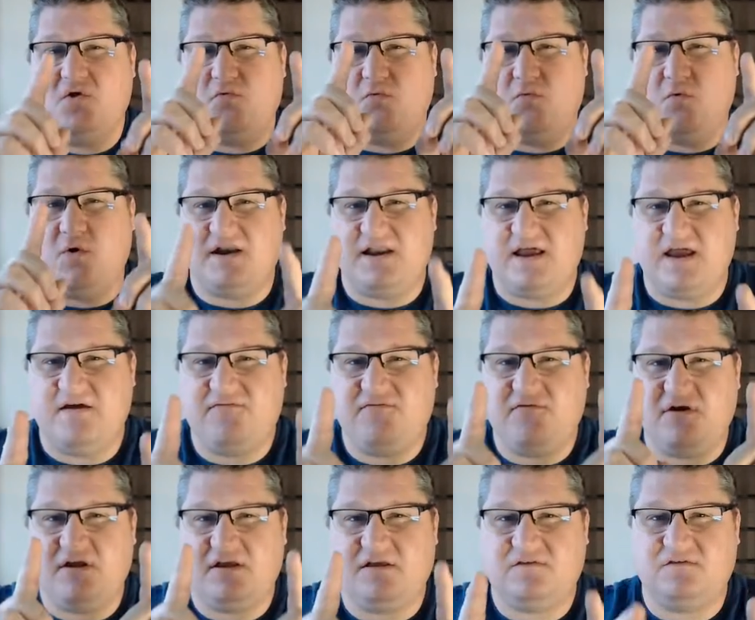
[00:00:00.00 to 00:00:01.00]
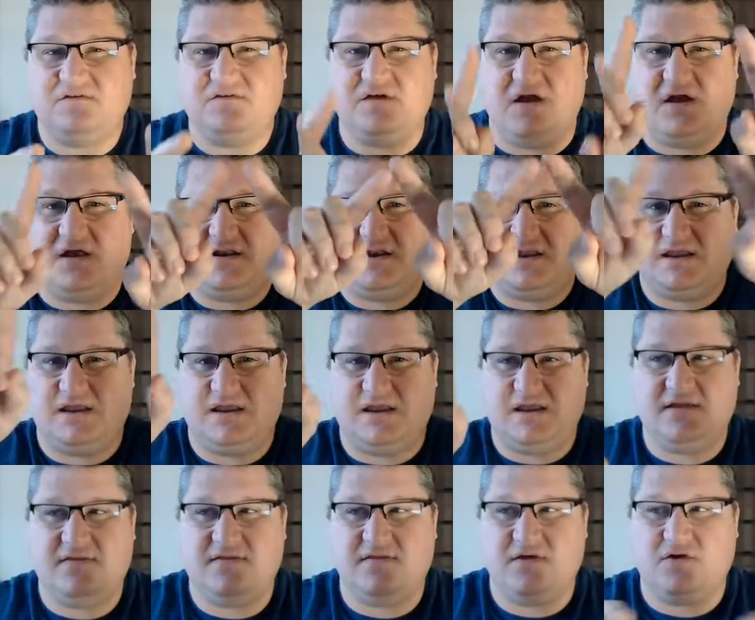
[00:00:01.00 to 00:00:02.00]
whatever is done
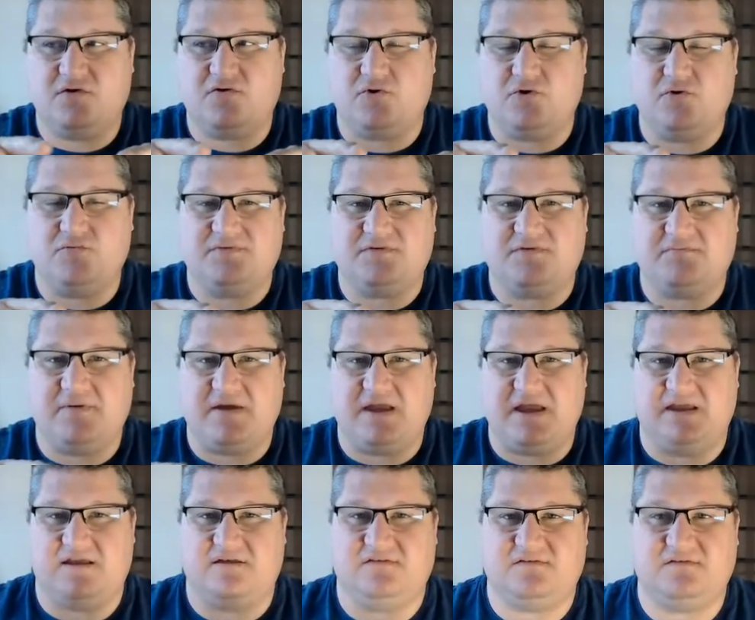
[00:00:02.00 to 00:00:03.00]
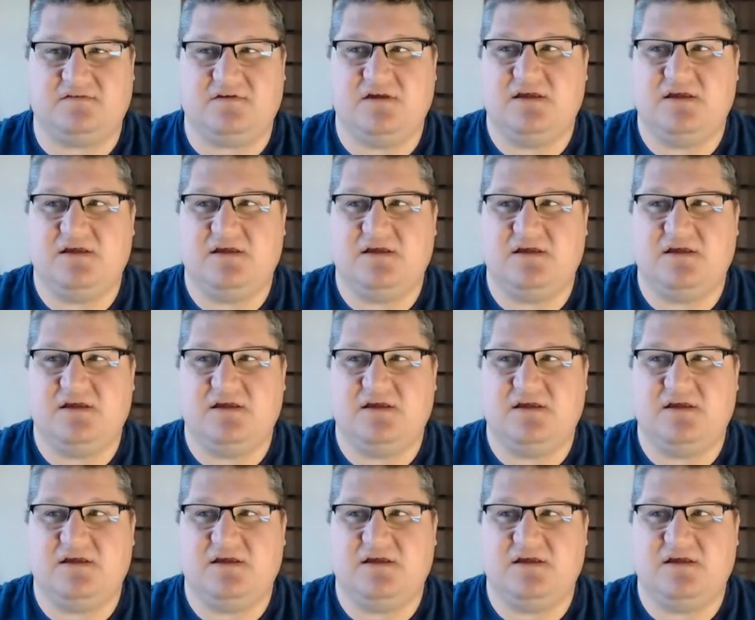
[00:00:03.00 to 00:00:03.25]
in the group space